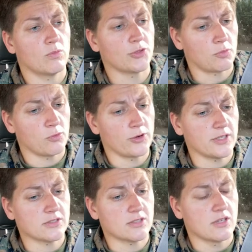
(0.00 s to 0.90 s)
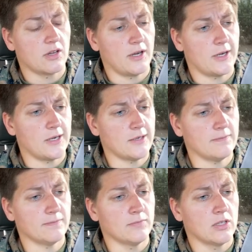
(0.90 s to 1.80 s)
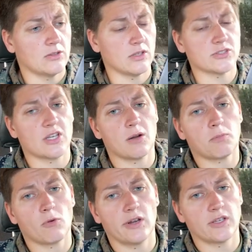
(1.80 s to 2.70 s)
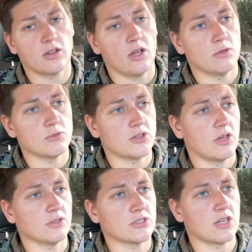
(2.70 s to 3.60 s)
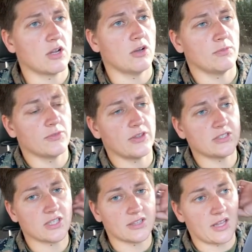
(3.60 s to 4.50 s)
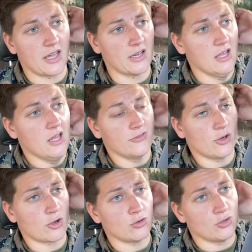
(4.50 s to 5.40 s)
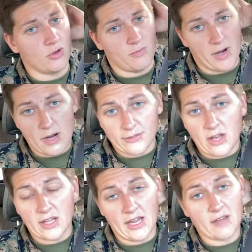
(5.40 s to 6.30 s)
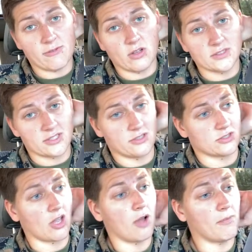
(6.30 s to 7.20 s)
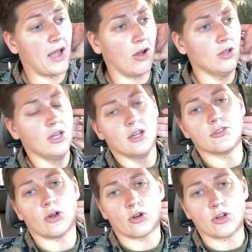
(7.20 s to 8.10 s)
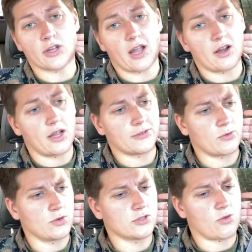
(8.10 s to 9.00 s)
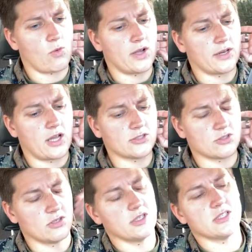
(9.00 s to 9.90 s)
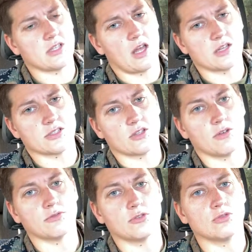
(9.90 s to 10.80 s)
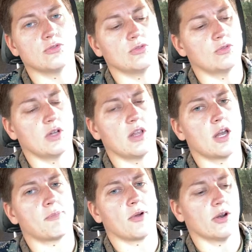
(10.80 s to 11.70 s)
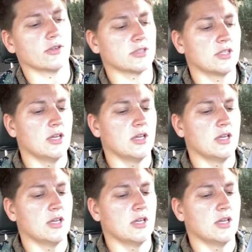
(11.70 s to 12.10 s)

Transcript: with the Marines. They'll set up running clubs. They'll set up things like that. They'll go do a marathon, have volunteers come out. They'll cook out afterwards or whatnot. So there is a lot of stuff to do, a lot of perks.